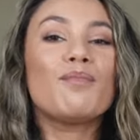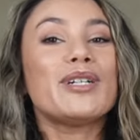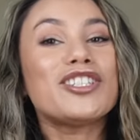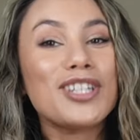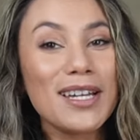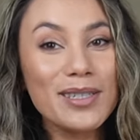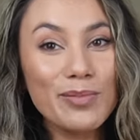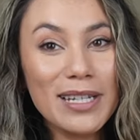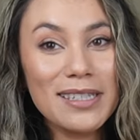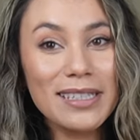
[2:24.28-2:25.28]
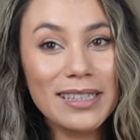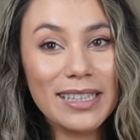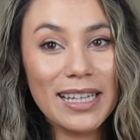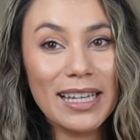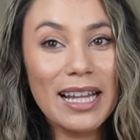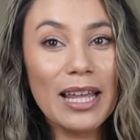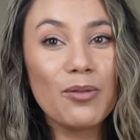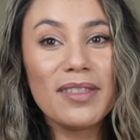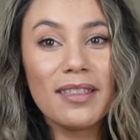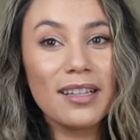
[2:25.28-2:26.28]
But just recently, like
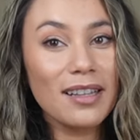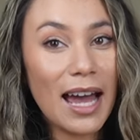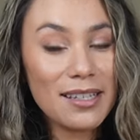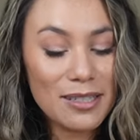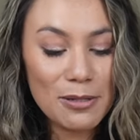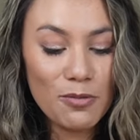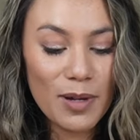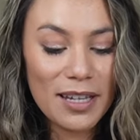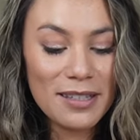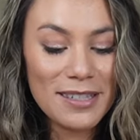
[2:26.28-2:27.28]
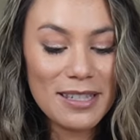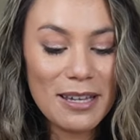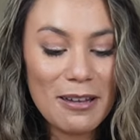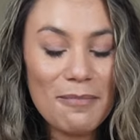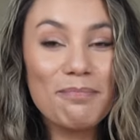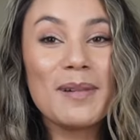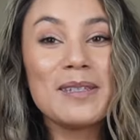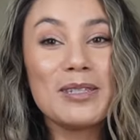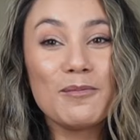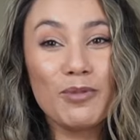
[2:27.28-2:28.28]
within the last 2 months, my
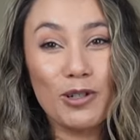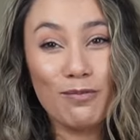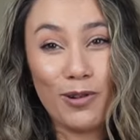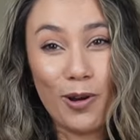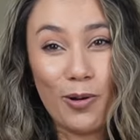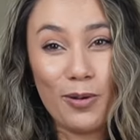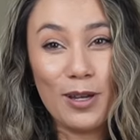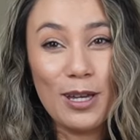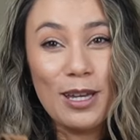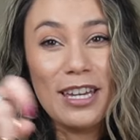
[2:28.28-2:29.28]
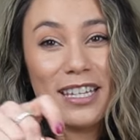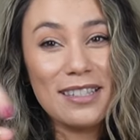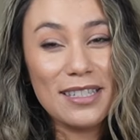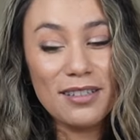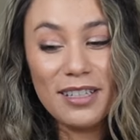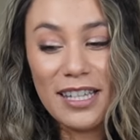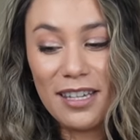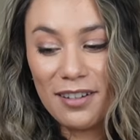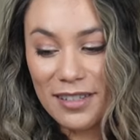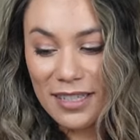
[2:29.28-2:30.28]
zipper broke. It's still
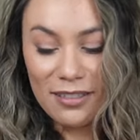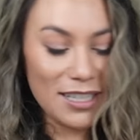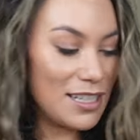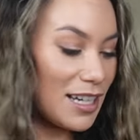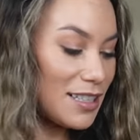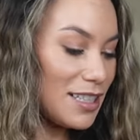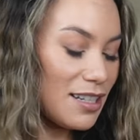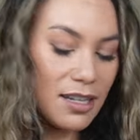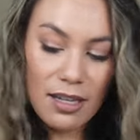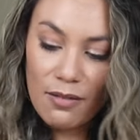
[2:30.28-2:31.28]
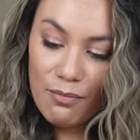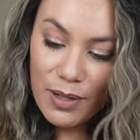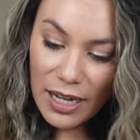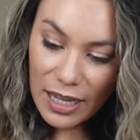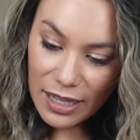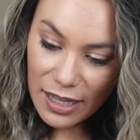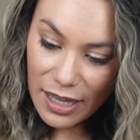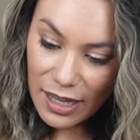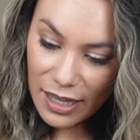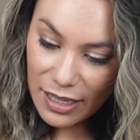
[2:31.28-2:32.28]
here, it's still connected, but I
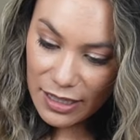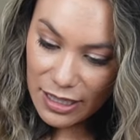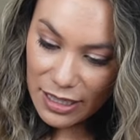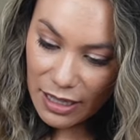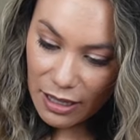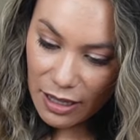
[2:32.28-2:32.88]
can't,